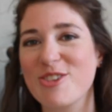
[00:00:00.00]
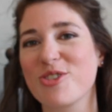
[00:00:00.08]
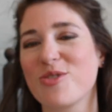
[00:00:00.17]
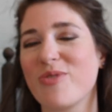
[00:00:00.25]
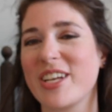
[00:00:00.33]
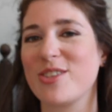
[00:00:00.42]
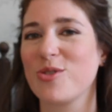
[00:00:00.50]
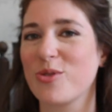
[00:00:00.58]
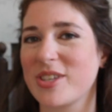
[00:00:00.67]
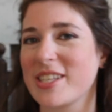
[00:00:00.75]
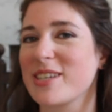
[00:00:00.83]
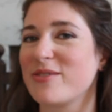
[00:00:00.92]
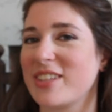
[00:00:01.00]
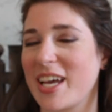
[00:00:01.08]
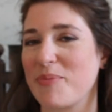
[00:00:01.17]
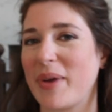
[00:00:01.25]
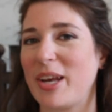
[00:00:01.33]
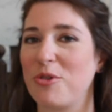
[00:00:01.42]
you should read Daughters of
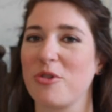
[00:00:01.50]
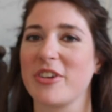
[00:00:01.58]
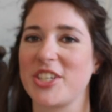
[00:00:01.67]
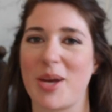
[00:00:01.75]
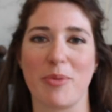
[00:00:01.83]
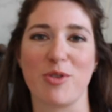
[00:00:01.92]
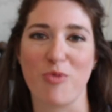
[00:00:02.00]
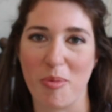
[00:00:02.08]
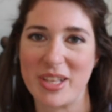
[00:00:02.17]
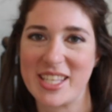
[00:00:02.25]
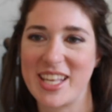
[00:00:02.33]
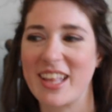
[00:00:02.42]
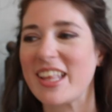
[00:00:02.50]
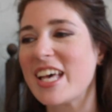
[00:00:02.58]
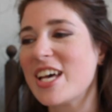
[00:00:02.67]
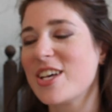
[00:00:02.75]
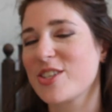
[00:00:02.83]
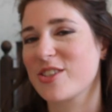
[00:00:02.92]
Night by Laura Shepherd Robinson.
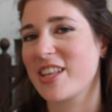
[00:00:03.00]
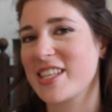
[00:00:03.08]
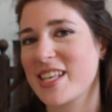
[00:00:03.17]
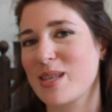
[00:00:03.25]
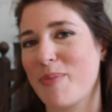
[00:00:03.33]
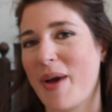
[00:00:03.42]
So this is